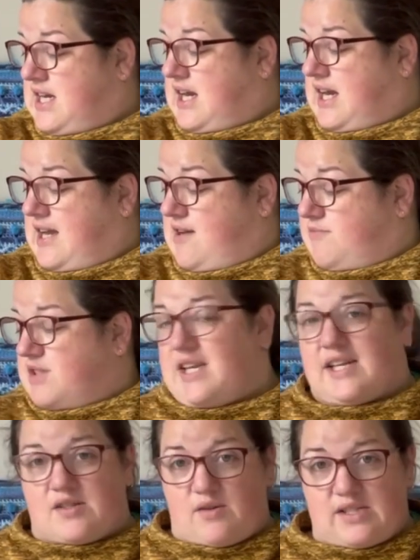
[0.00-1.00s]
So
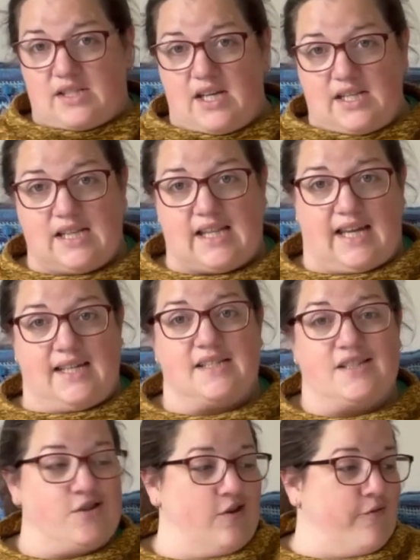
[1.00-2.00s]
yeah, so I started that
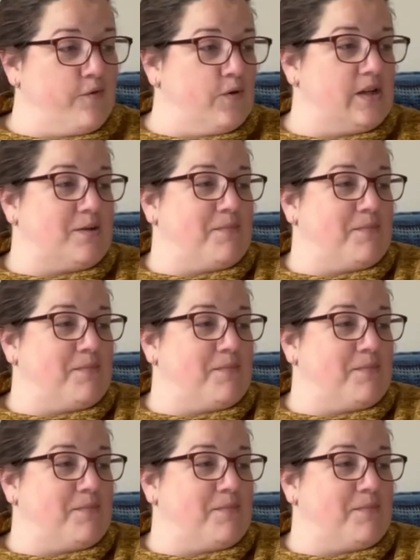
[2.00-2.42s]
to avoid